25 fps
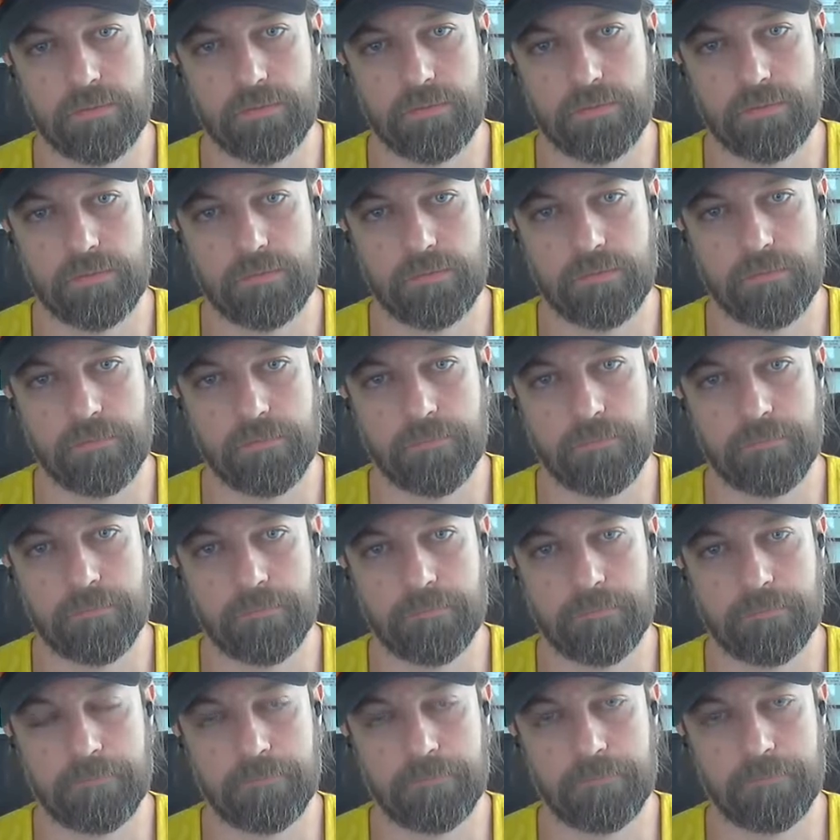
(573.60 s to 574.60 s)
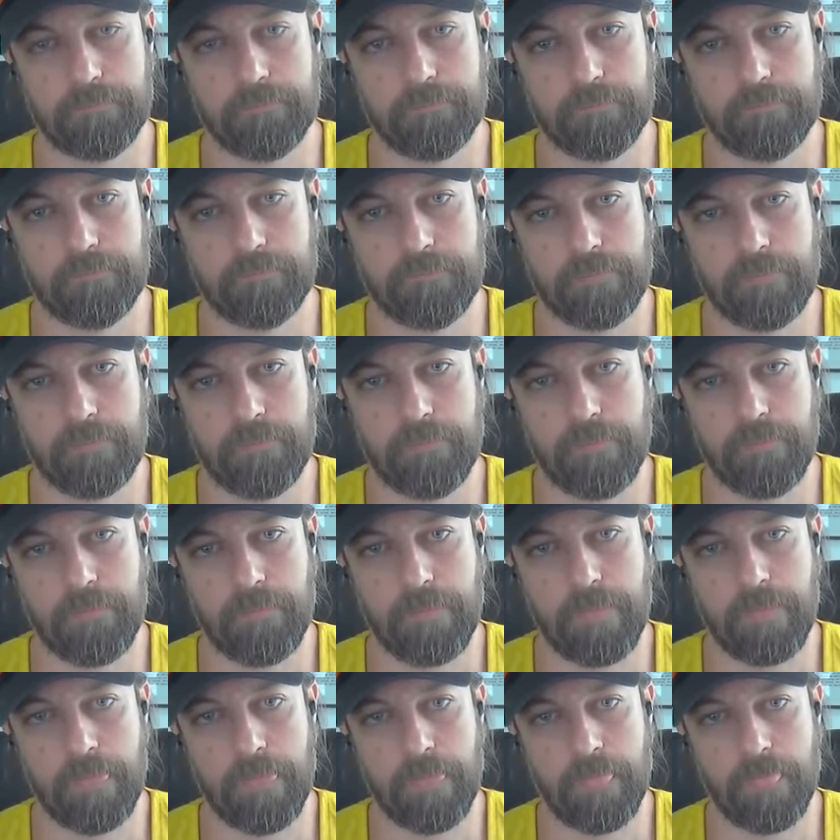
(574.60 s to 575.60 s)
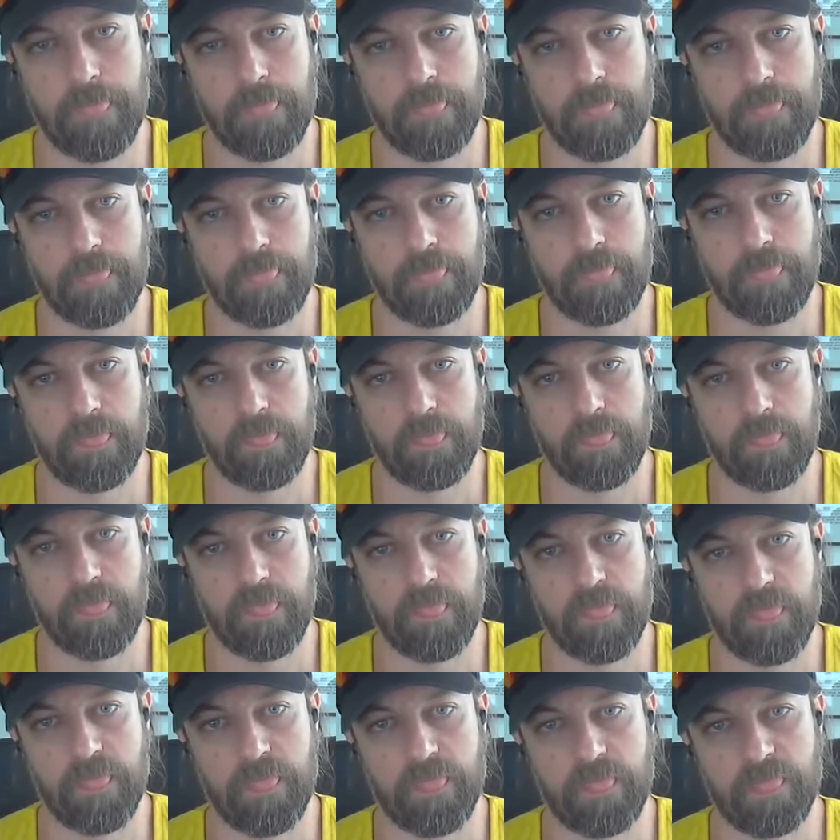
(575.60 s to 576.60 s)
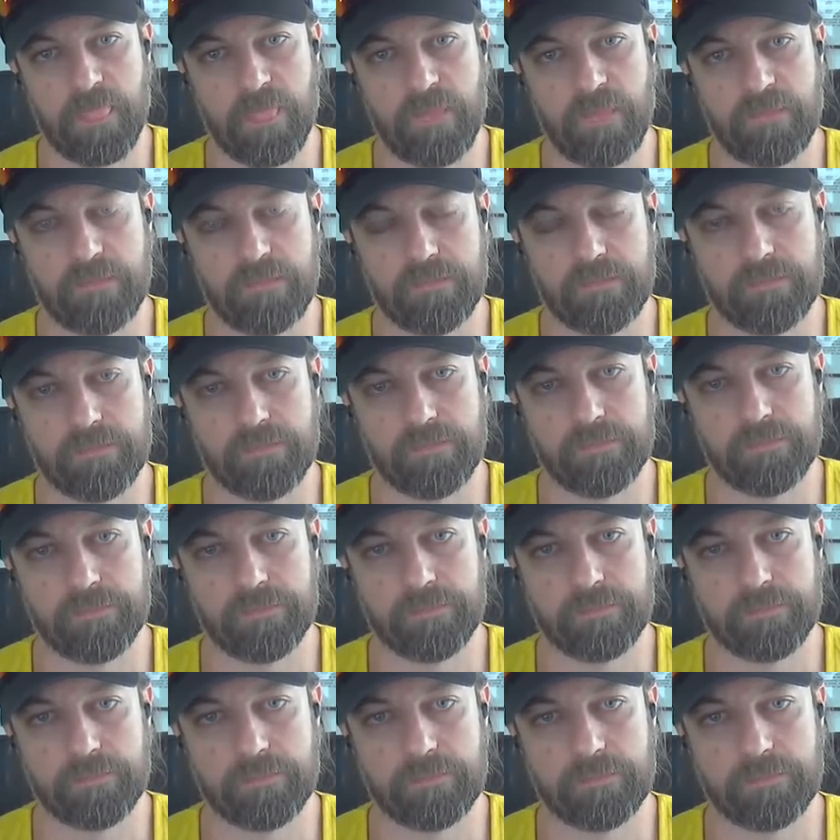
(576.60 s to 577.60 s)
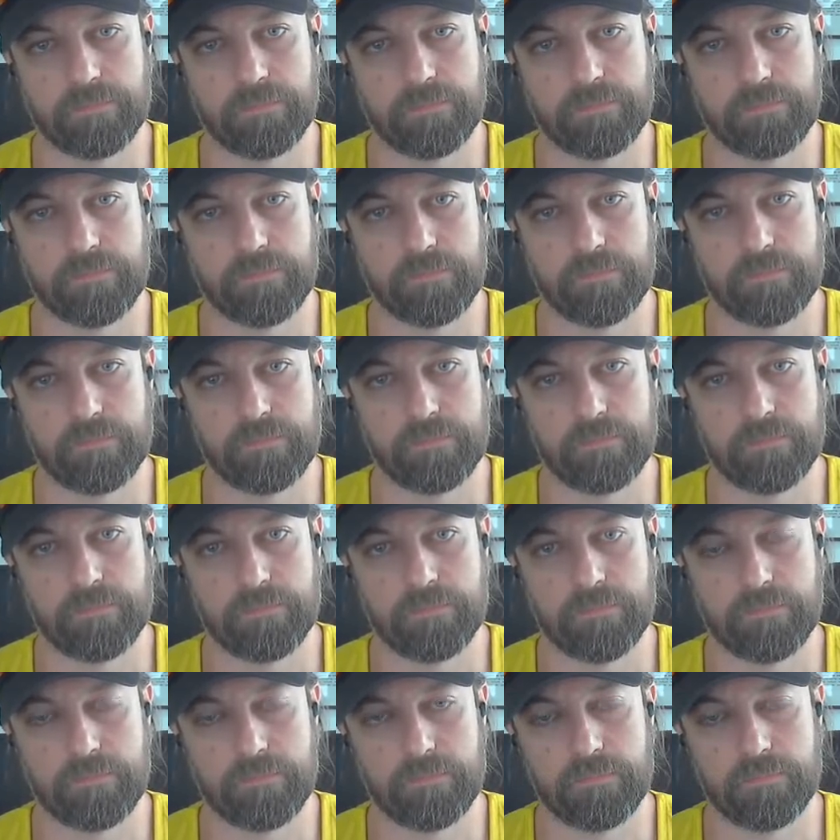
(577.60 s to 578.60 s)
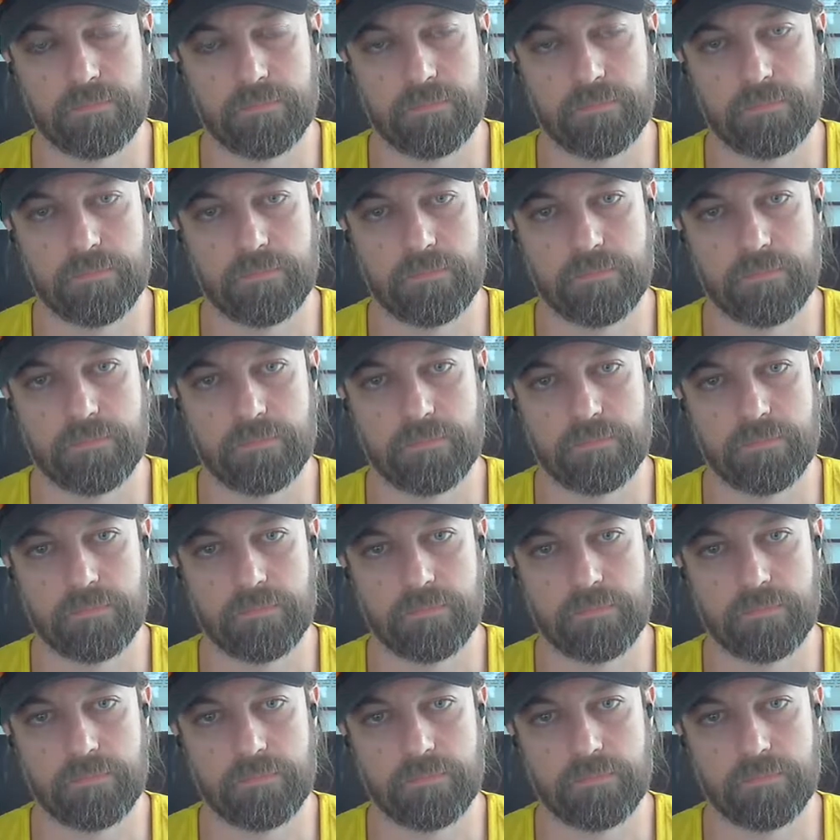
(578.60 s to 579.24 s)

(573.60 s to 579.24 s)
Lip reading: The person shown says nothing.